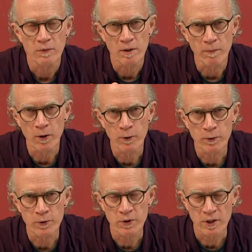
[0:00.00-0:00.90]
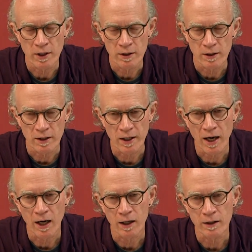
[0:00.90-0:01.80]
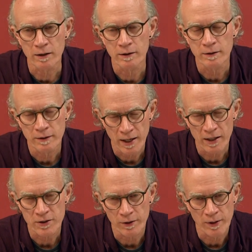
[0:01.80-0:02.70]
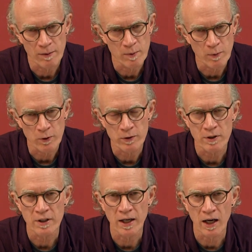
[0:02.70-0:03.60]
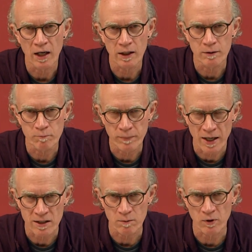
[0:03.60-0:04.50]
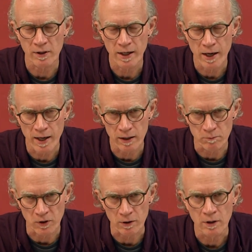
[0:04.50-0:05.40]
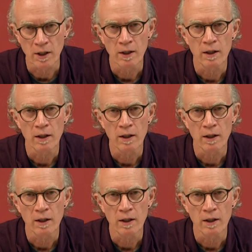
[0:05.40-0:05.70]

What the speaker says: the most yang hexagram, the most yang possible animal,